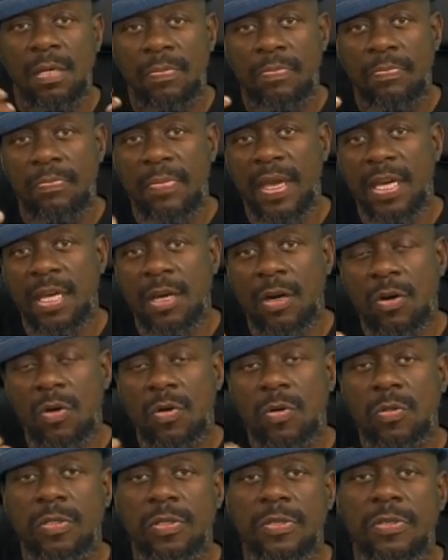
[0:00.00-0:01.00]
Maker
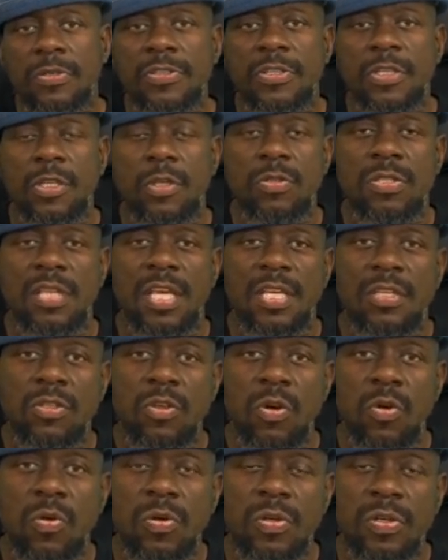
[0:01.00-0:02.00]
holders use their
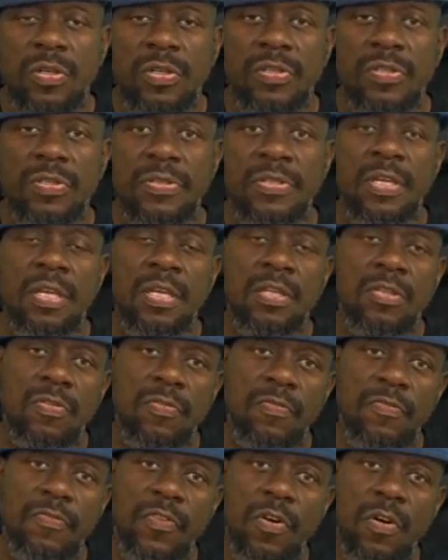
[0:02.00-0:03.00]
tokens to
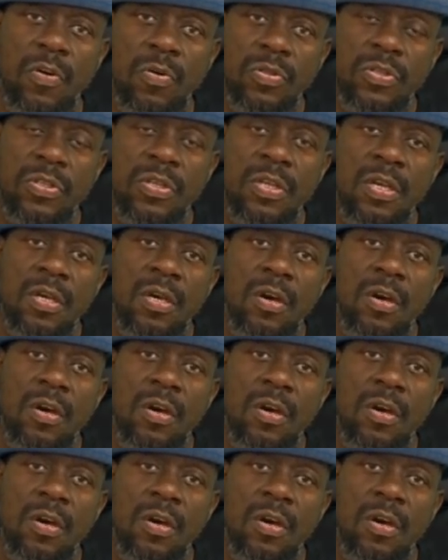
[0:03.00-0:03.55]
vote